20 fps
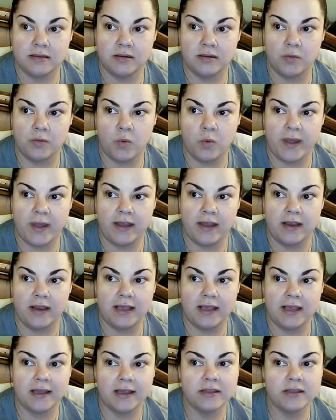when
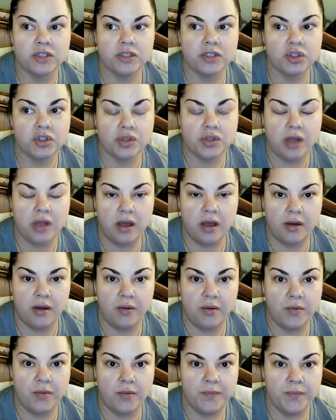it gets
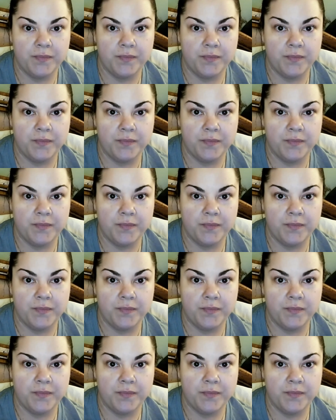slow,